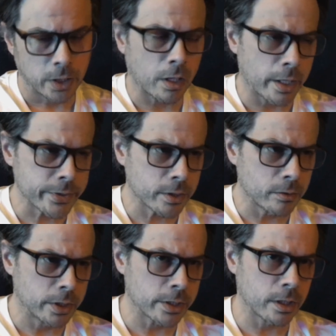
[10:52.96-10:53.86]
It
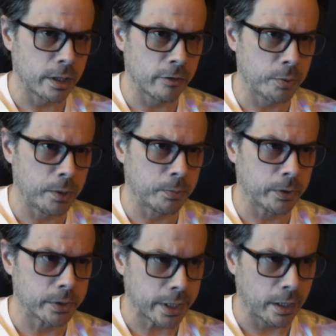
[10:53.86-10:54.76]
also doesn't give
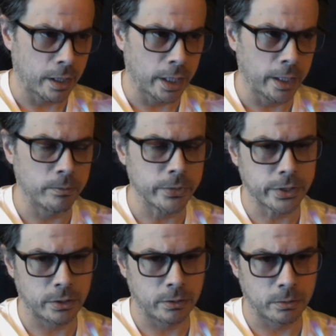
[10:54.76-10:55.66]
people time
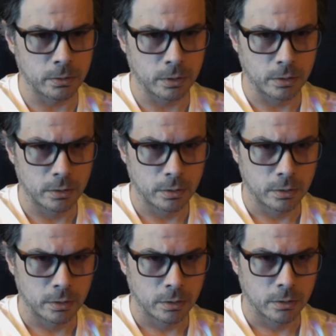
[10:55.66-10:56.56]
to
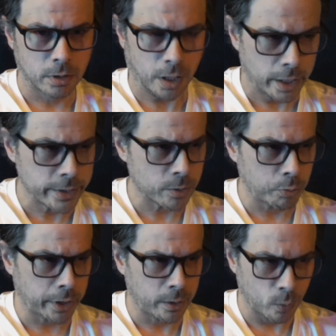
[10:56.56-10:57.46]

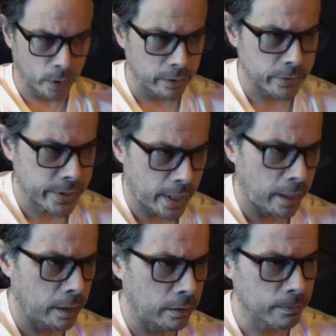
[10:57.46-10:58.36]
contemplate what you're
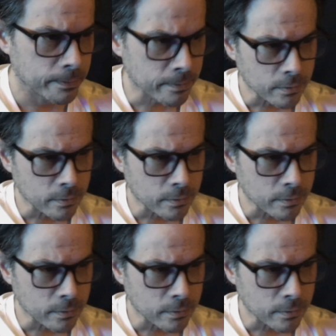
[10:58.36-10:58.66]
saying.